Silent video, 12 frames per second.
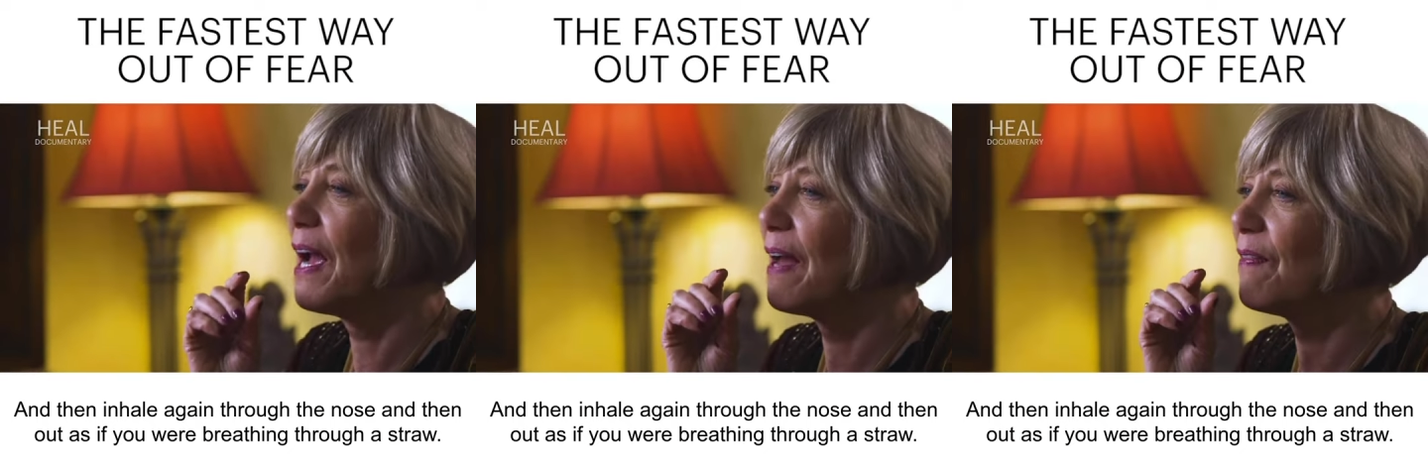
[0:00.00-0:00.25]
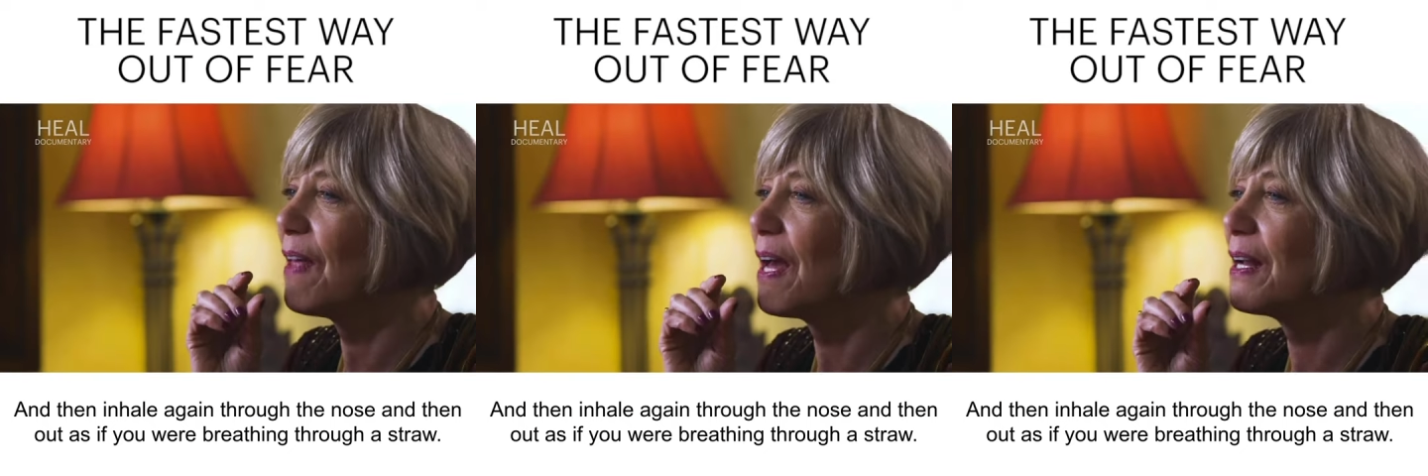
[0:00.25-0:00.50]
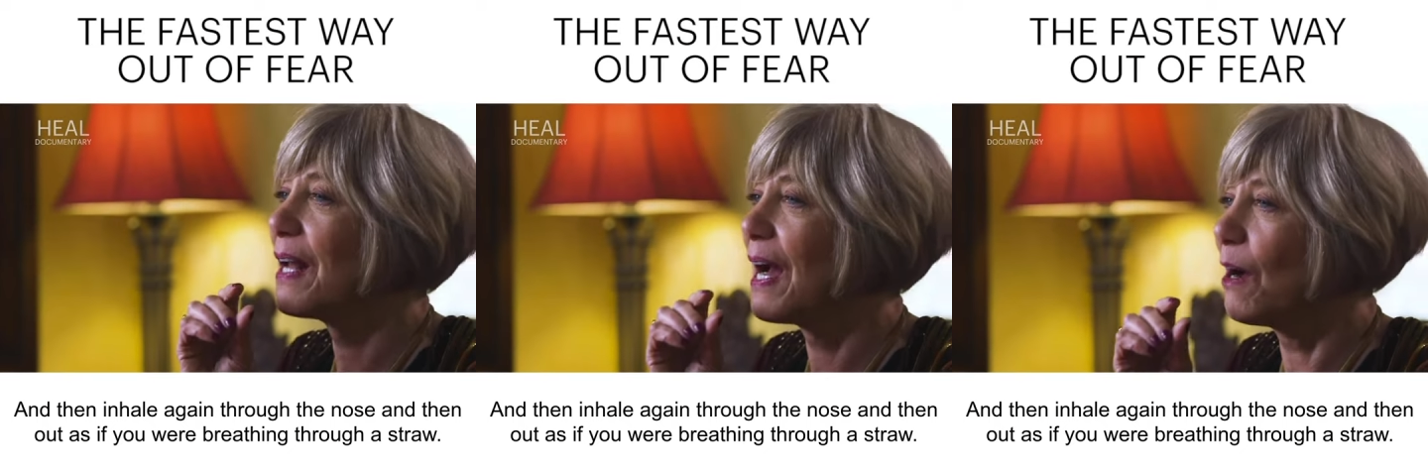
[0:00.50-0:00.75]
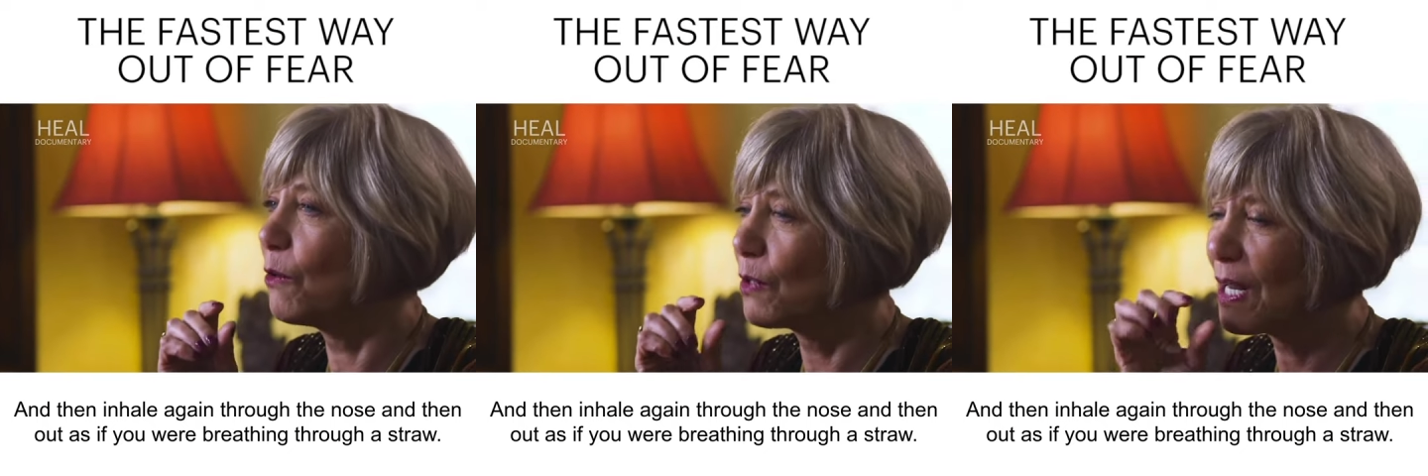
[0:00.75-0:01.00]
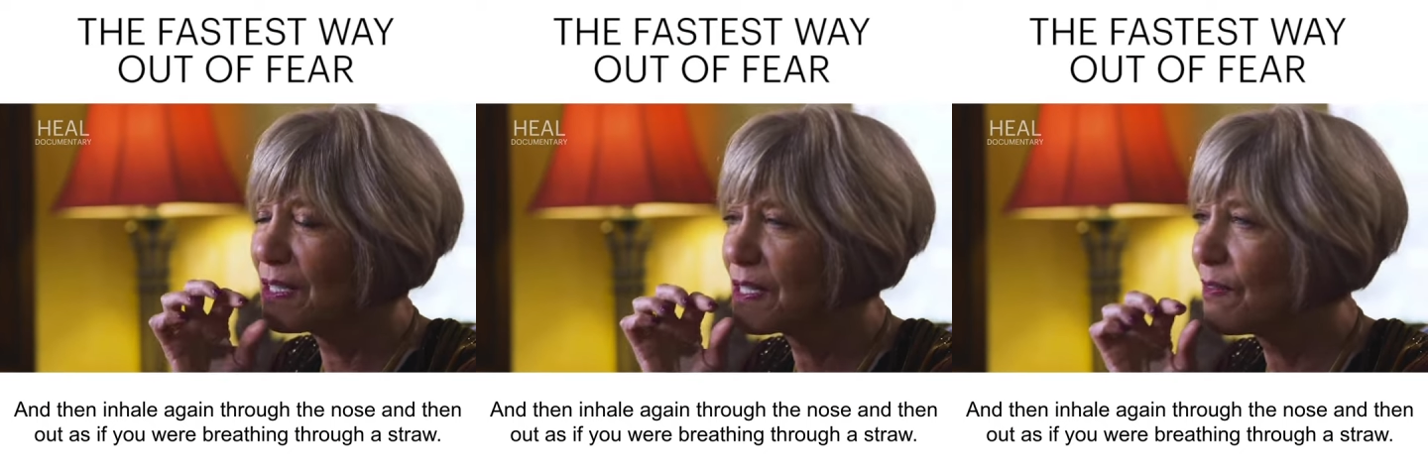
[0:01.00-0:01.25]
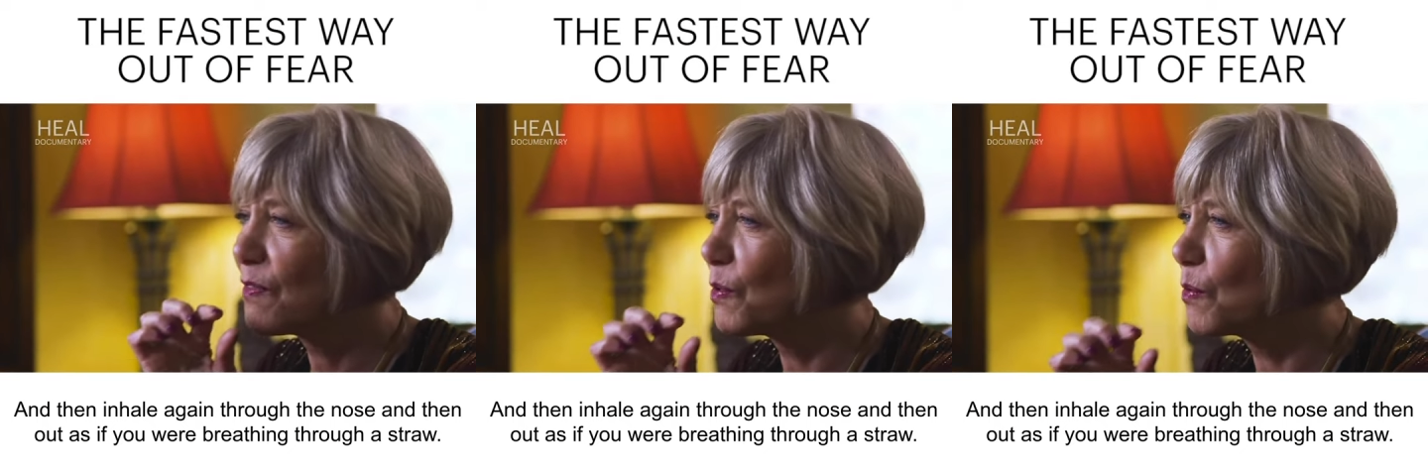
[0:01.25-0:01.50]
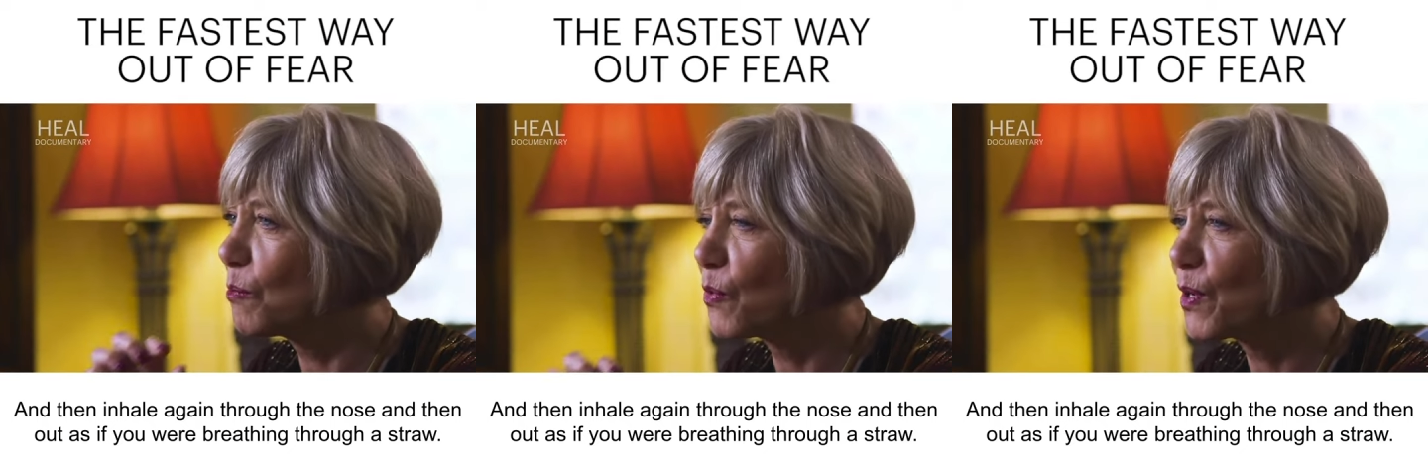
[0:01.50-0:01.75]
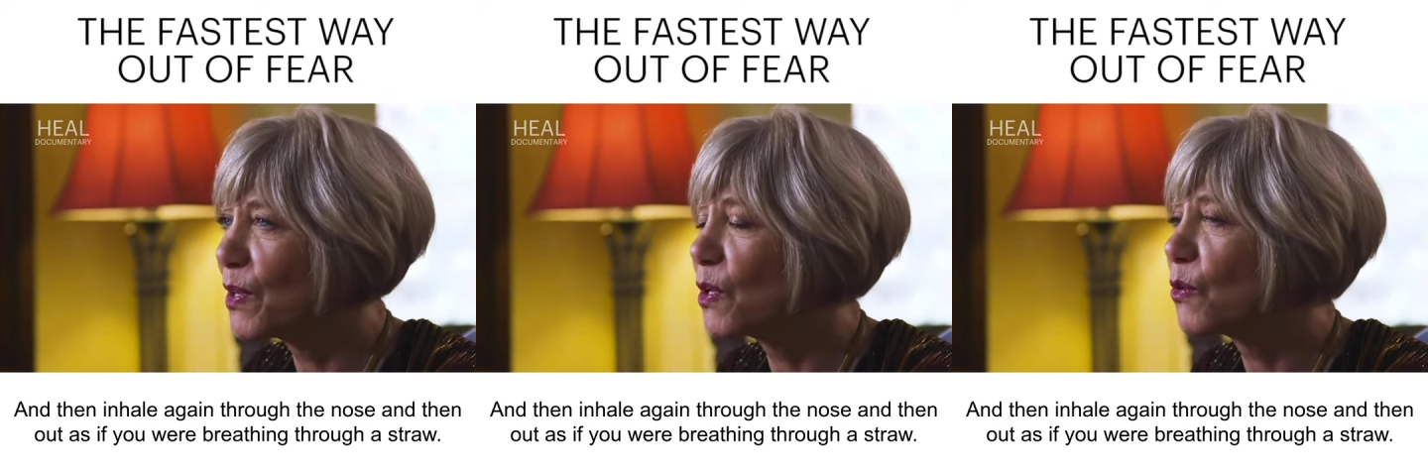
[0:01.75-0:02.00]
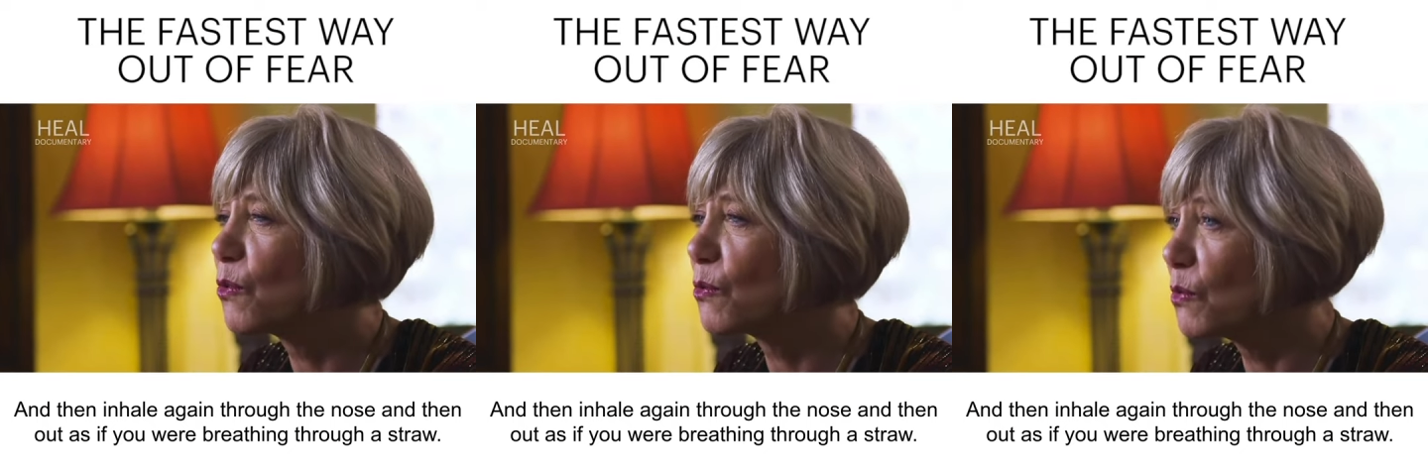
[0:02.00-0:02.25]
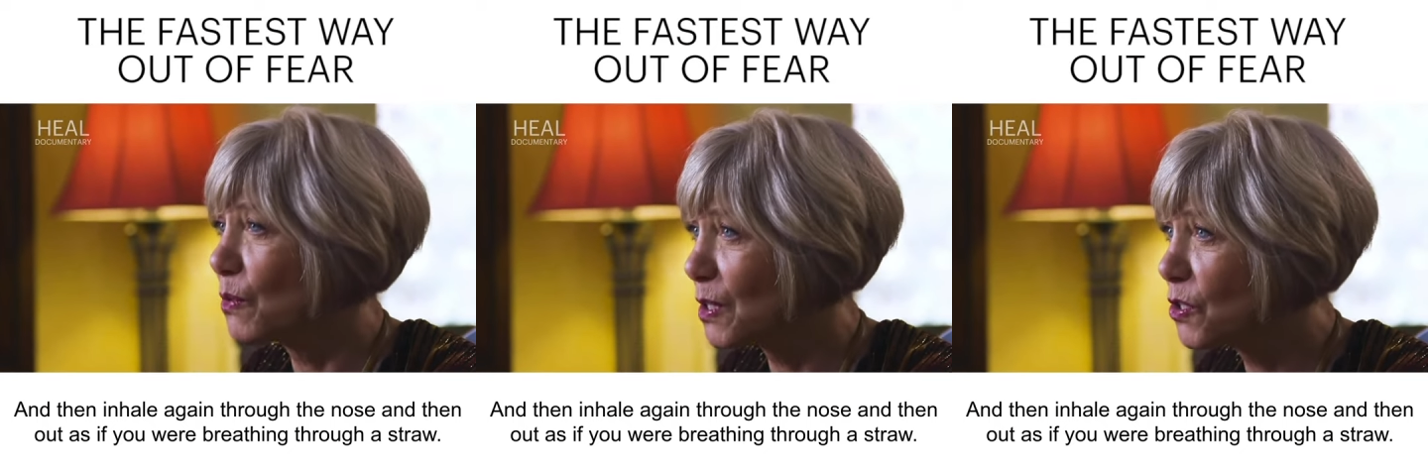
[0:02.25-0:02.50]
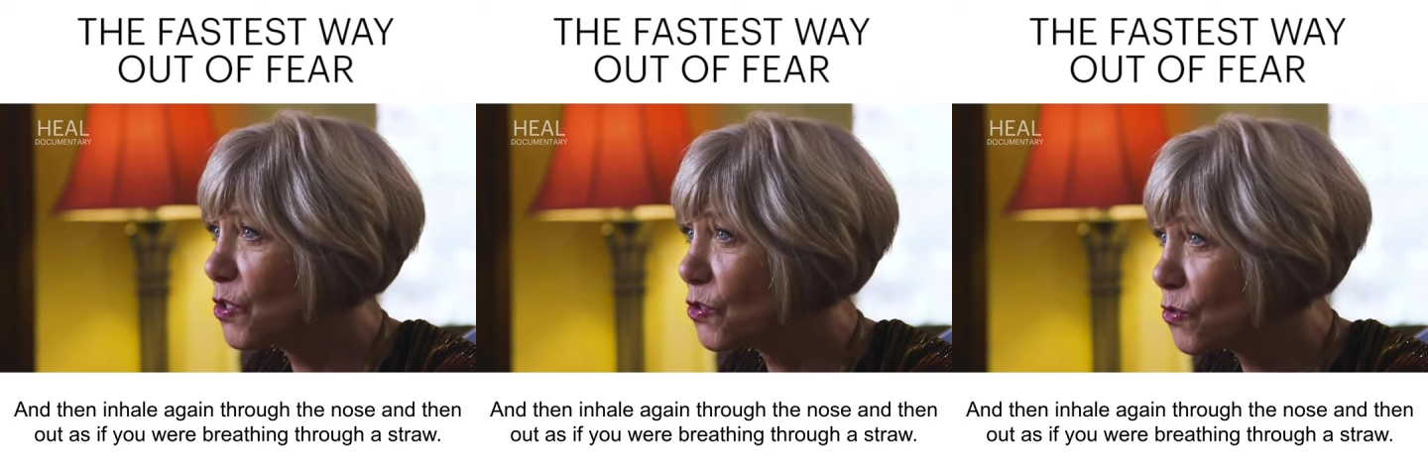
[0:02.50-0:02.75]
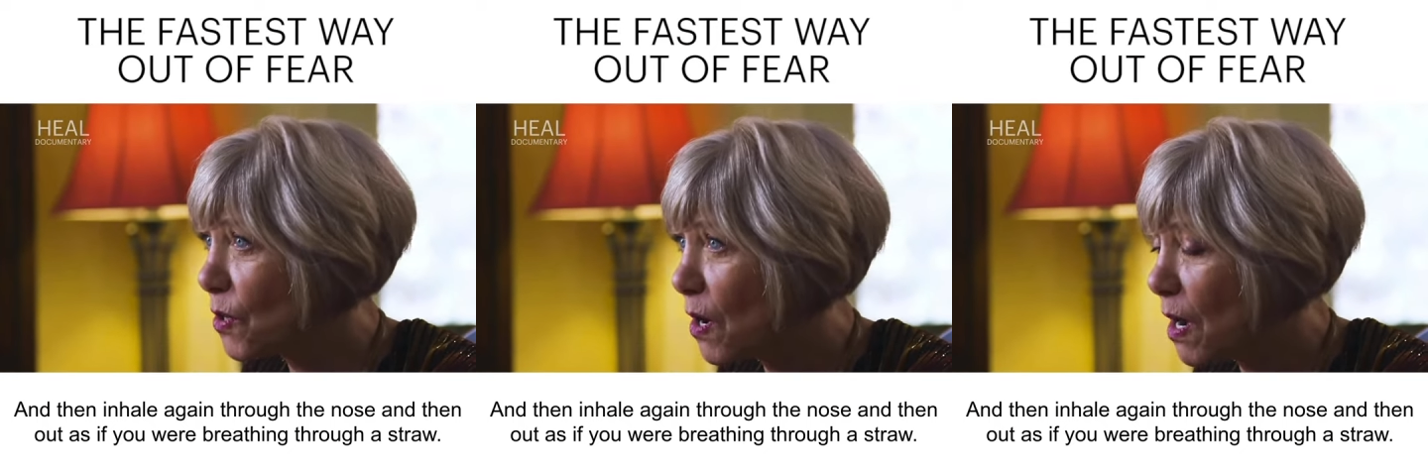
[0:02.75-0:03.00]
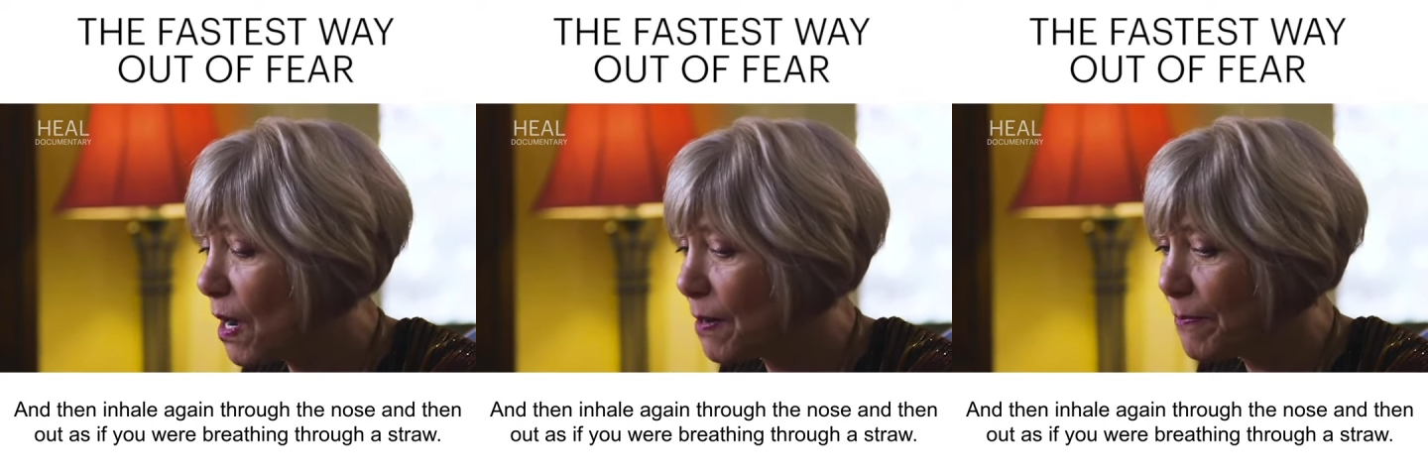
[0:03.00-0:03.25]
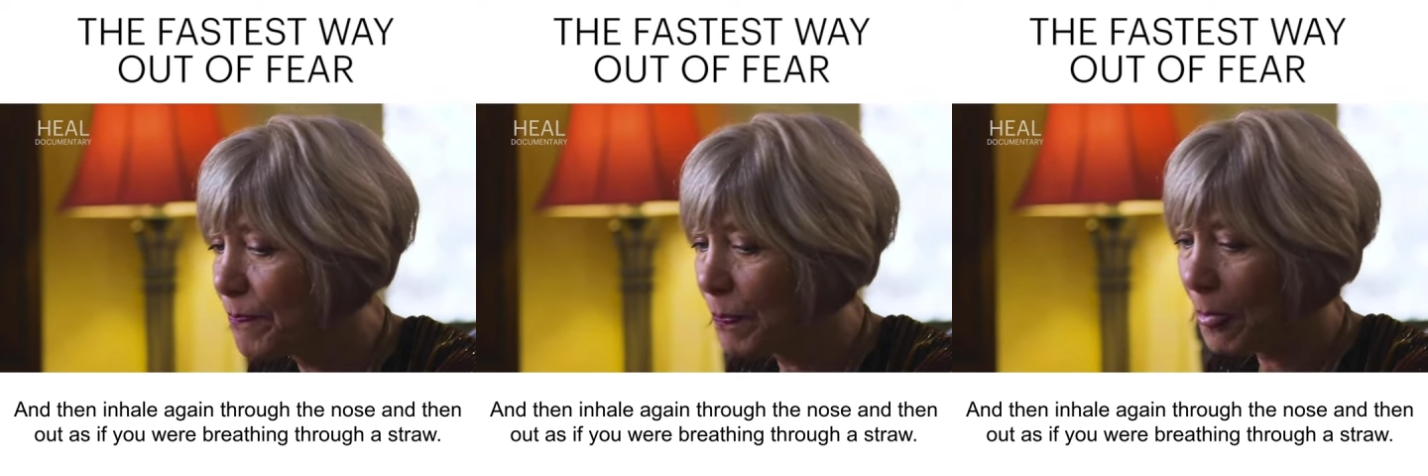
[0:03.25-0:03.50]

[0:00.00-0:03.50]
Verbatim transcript: and then out as if you were breathing through a straw.